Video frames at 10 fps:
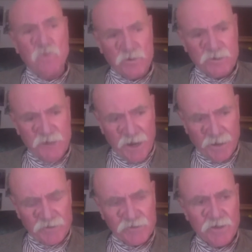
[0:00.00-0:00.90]

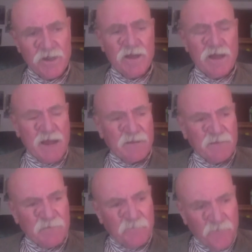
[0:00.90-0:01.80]
tanks, and
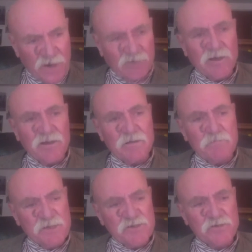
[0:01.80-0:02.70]
then finally the
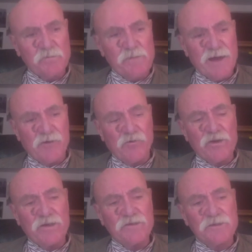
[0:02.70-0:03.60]
missile
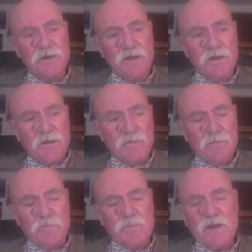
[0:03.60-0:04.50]
batteries
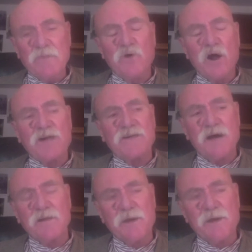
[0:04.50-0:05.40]
being brought down
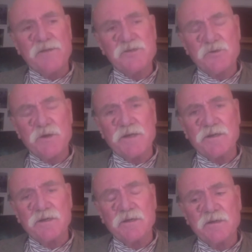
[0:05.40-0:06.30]
the main street.
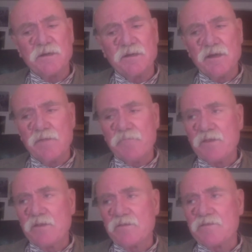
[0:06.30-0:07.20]

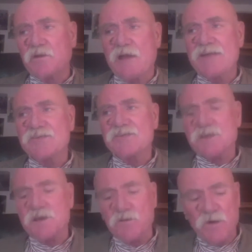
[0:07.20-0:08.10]
The last
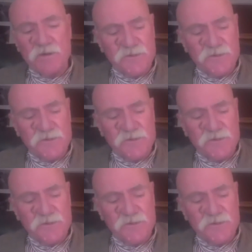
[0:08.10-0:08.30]
thing was